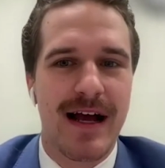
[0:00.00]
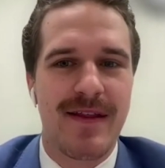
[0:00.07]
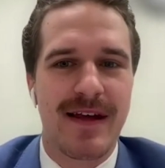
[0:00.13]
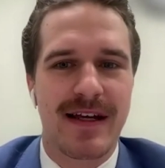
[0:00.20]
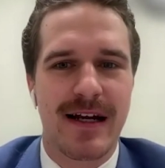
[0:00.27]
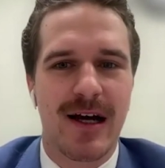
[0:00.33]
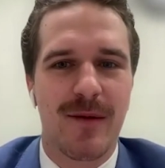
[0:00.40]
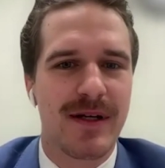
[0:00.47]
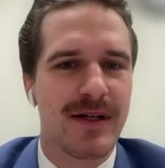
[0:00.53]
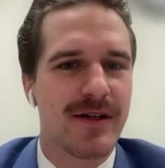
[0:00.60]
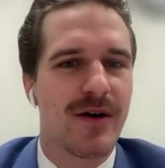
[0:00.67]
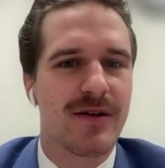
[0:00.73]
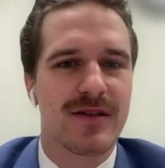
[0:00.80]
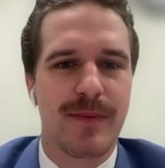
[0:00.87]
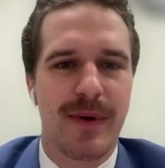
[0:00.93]
I think it helped me
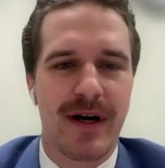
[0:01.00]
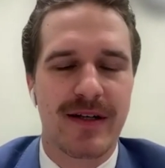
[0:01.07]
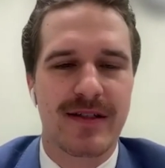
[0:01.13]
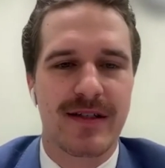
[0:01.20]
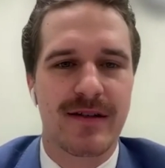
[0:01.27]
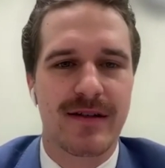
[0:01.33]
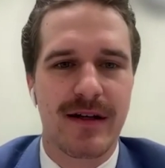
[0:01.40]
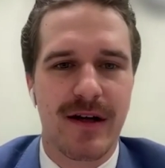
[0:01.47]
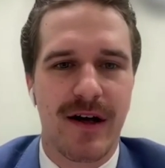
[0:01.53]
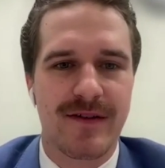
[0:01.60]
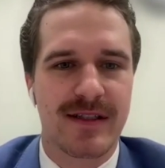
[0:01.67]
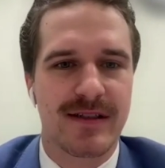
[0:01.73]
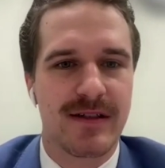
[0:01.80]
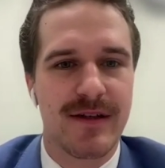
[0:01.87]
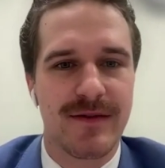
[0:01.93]
grow as a person.
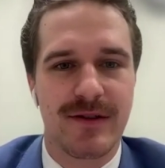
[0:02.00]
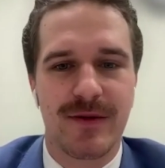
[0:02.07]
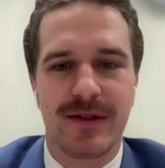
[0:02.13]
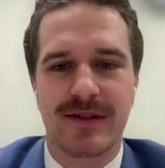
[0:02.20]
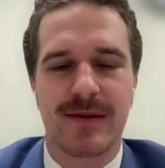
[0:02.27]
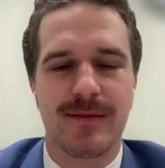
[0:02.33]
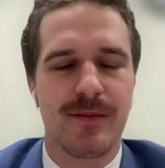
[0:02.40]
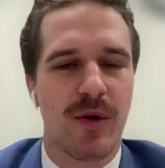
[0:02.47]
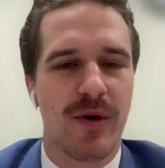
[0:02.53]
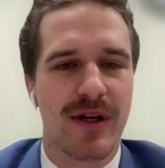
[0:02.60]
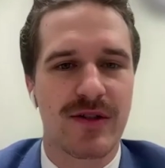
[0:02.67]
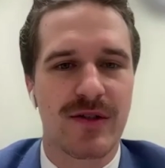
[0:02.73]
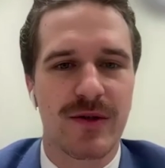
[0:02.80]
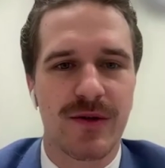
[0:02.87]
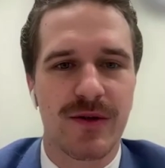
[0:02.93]
Obviously, like doing some
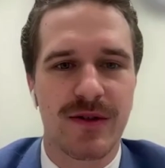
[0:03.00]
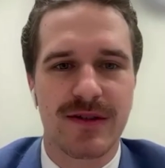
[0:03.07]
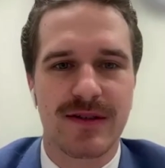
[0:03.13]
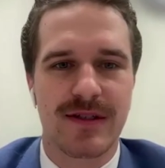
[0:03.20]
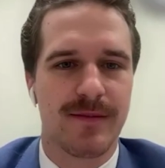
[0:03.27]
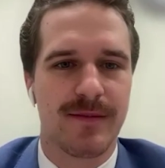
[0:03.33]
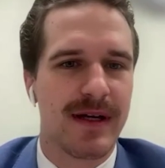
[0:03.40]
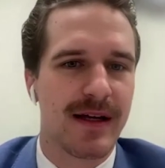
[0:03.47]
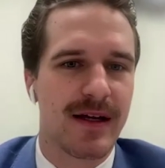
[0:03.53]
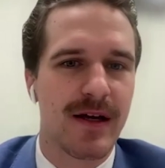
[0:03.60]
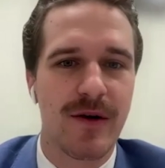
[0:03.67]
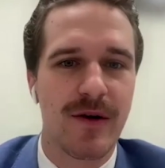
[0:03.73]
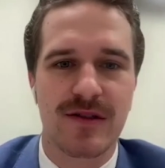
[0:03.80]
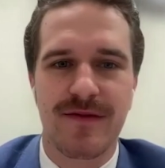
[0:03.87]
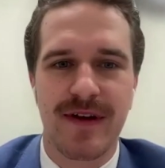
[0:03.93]
boarding schools, some like
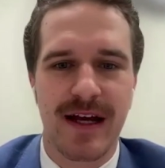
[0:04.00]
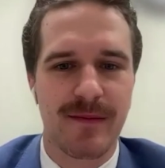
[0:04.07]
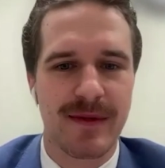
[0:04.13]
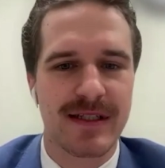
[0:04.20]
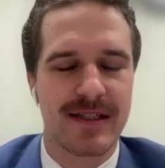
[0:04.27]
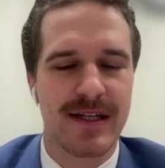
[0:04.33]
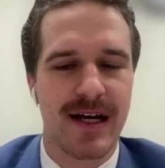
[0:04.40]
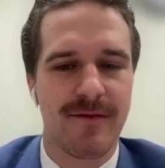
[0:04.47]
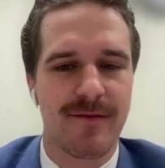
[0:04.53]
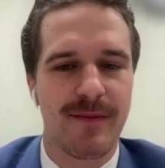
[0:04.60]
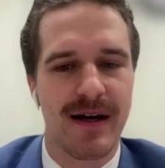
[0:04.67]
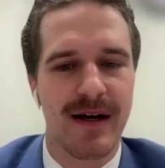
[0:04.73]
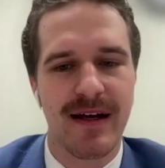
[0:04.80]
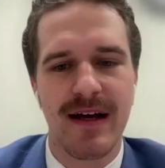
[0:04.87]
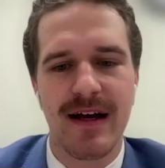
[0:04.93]
host family stuff,
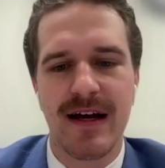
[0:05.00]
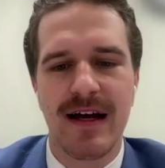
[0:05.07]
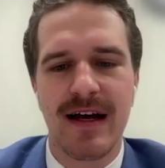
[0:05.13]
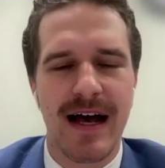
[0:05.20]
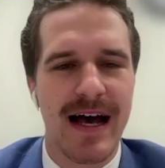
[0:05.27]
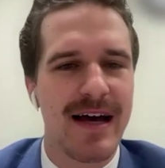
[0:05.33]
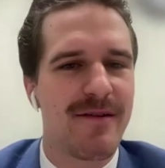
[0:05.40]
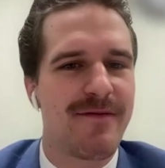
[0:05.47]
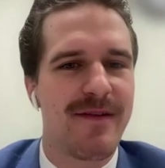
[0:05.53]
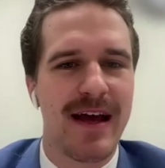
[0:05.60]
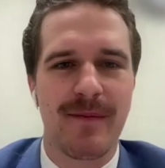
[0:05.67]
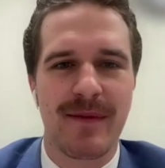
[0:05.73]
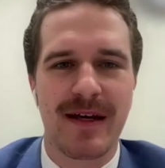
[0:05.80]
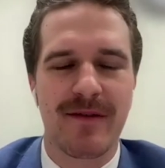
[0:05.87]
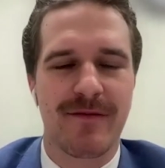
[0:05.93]
but I had
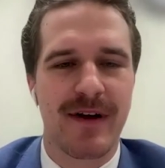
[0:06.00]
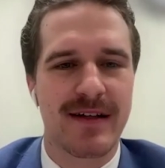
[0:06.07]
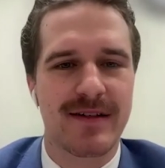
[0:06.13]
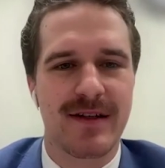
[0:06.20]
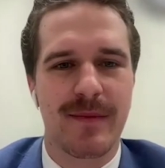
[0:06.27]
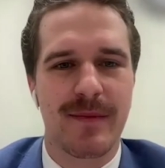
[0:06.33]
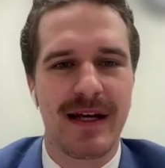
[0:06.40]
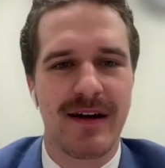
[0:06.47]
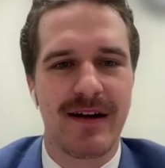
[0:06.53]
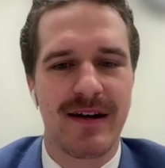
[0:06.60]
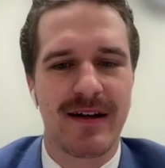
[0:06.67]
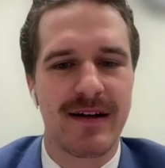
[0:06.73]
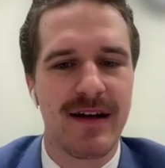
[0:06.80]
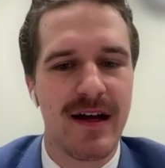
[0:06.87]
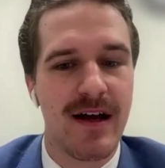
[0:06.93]
family and friends up here,
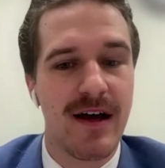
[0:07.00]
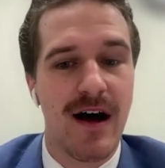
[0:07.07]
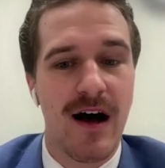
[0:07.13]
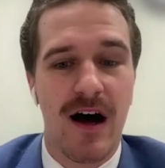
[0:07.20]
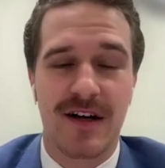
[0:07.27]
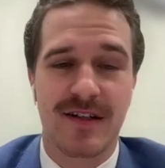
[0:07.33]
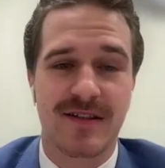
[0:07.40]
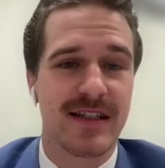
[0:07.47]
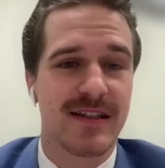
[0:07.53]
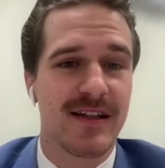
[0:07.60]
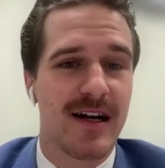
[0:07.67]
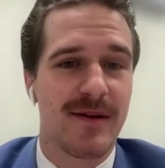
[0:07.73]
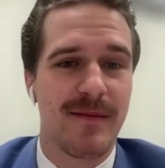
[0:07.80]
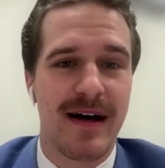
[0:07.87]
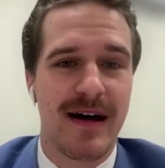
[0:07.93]
and honestly, a
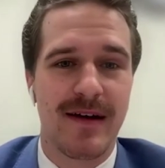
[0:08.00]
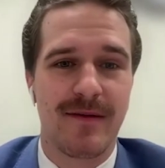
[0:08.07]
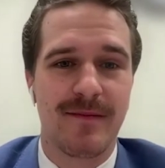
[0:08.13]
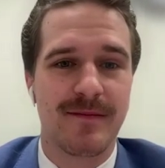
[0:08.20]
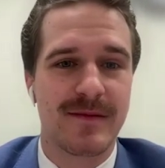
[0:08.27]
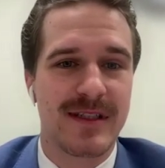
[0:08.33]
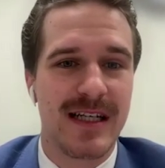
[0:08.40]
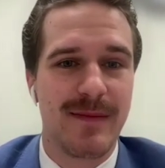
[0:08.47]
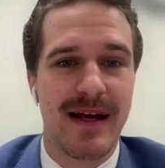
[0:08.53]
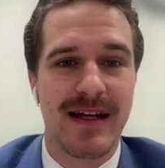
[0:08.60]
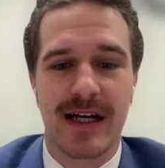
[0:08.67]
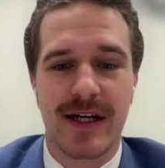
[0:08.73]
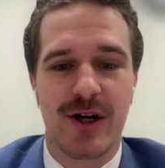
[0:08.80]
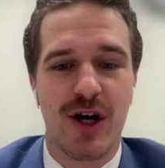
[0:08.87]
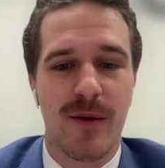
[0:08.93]
lot of my
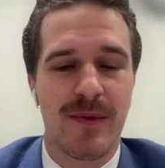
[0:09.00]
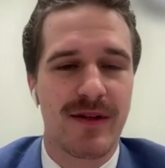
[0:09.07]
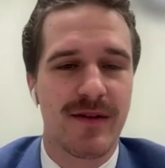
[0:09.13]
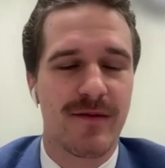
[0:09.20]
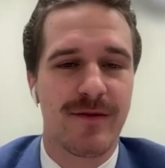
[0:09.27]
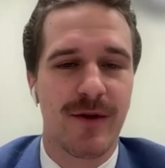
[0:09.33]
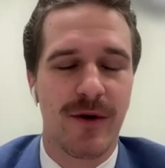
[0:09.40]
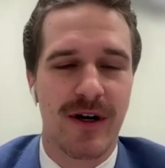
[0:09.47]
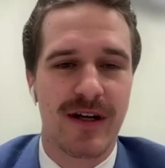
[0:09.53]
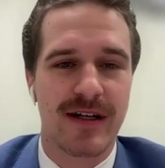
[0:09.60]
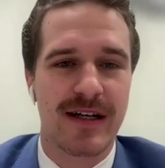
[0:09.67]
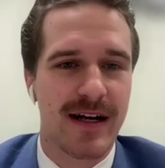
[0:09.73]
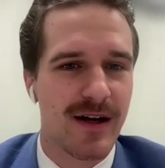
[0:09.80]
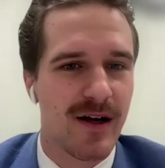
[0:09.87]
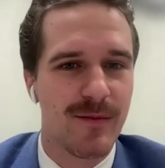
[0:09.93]
teammates I grew up with in Florida
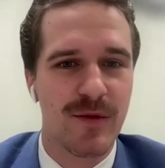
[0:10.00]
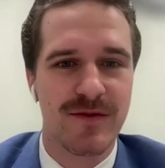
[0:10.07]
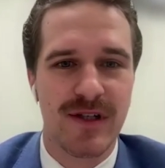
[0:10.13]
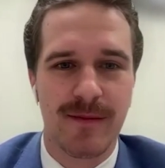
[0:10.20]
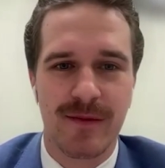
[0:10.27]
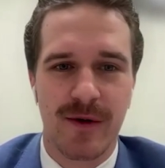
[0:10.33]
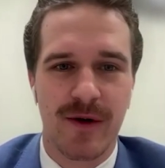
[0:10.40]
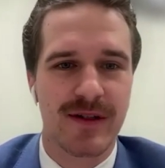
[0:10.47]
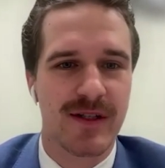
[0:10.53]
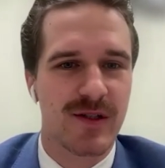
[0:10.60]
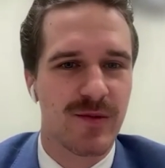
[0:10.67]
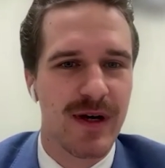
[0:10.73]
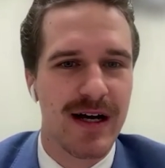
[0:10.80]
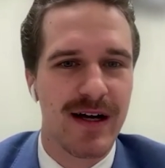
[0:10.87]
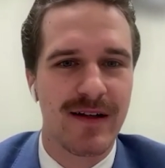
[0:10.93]
kind of all moved up north as
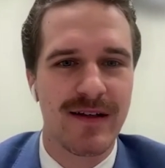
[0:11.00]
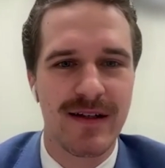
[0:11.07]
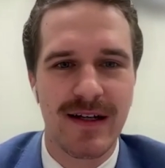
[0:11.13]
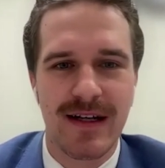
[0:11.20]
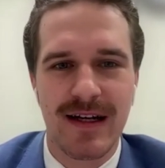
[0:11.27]
well.